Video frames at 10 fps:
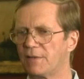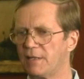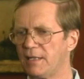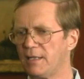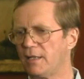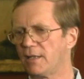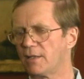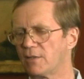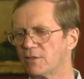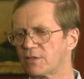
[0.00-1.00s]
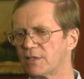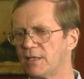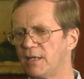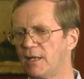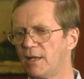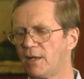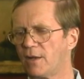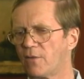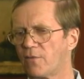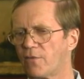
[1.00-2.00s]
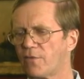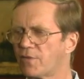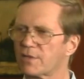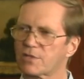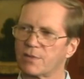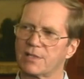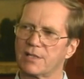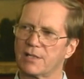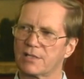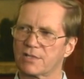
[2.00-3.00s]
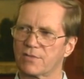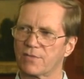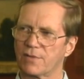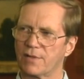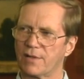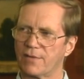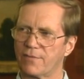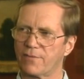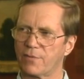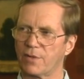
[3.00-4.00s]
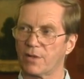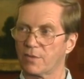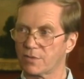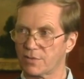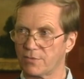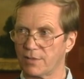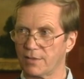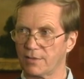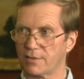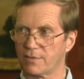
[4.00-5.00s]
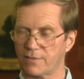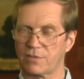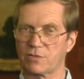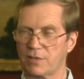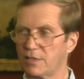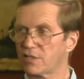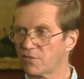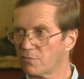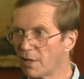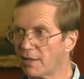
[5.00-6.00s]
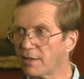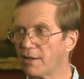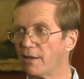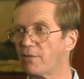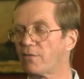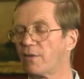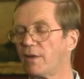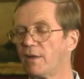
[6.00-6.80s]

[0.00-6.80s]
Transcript: Lee, you see, for the first 20 years of her life when I was around, the first 20 years of my life,